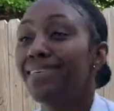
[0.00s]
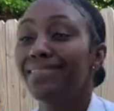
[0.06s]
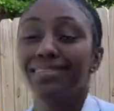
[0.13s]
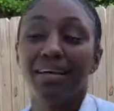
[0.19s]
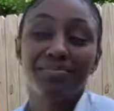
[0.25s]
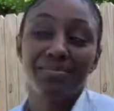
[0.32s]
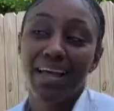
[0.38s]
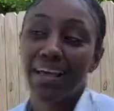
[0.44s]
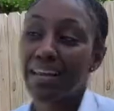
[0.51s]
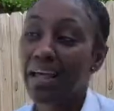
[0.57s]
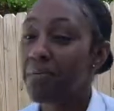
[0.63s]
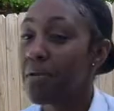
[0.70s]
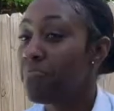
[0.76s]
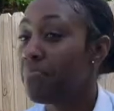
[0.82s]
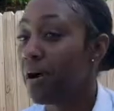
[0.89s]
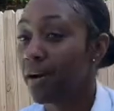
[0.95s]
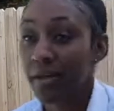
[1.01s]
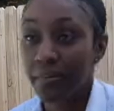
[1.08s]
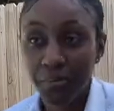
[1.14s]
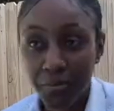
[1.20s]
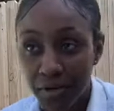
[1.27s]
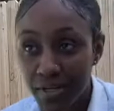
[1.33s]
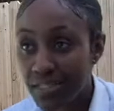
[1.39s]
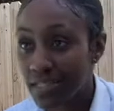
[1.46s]
Sometimes they be bucking
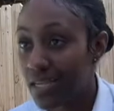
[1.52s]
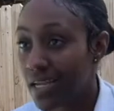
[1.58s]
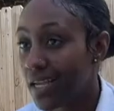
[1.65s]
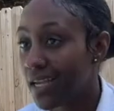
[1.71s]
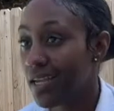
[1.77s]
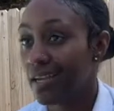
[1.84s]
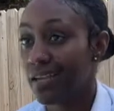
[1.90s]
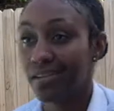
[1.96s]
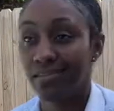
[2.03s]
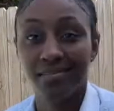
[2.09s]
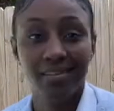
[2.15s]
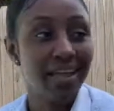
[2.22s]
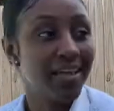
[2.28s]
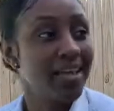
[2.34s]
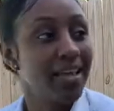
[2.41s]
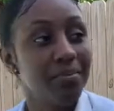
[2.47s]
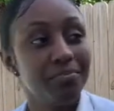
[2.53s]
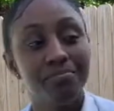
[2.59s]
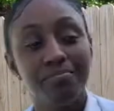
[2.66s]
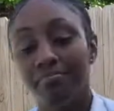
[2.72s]
prison. They keep